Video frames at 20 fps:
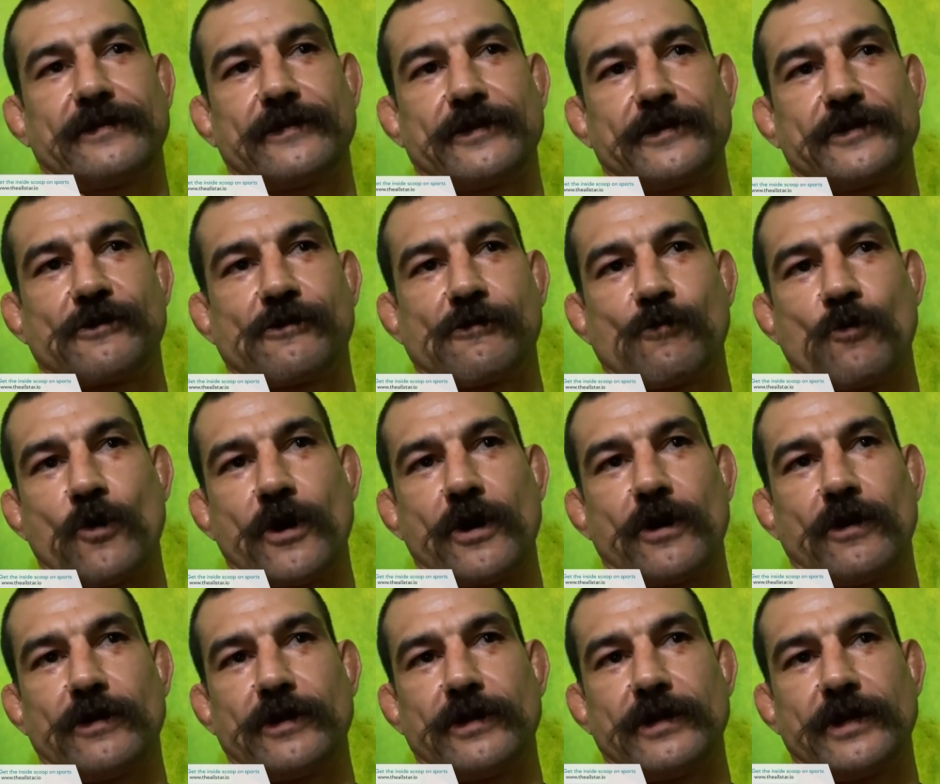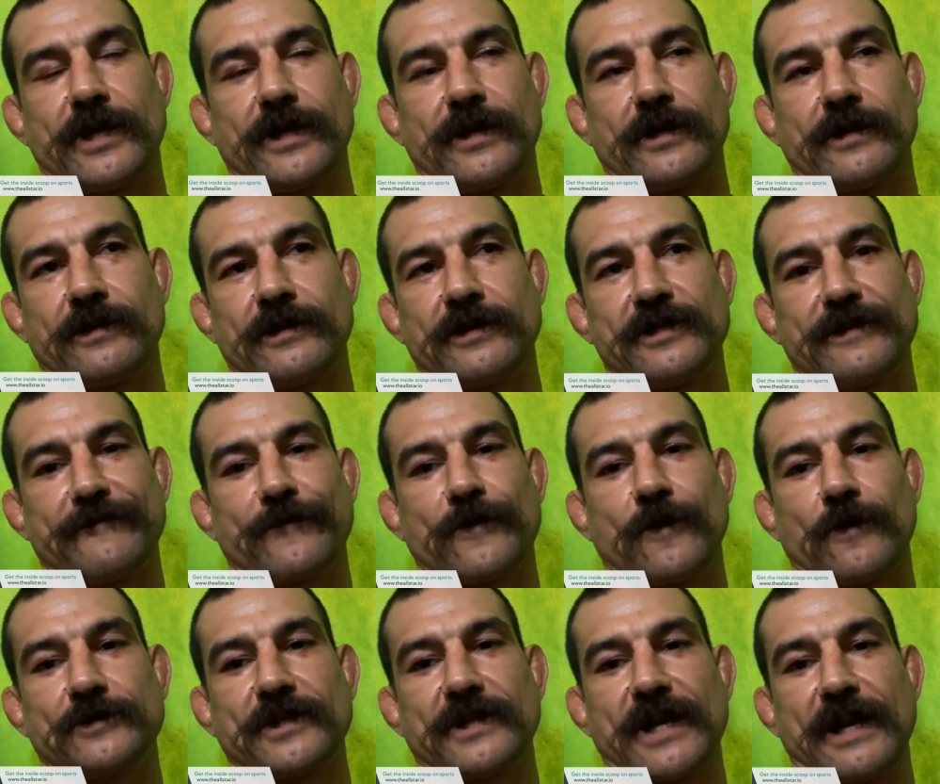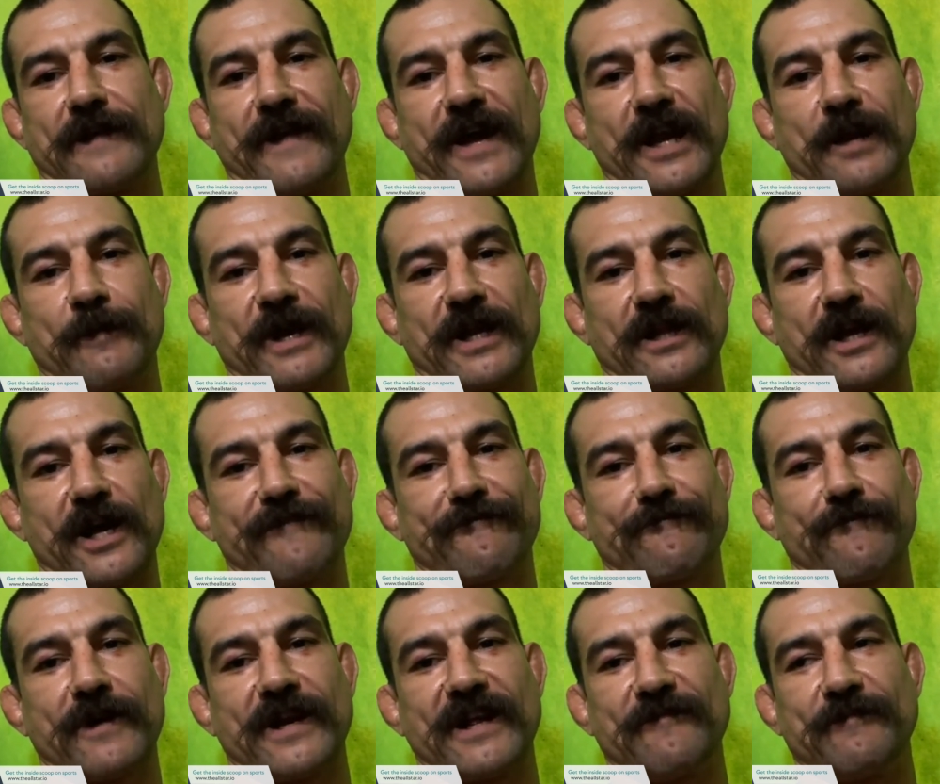the turmoil and difficulty that I've had in my life, right?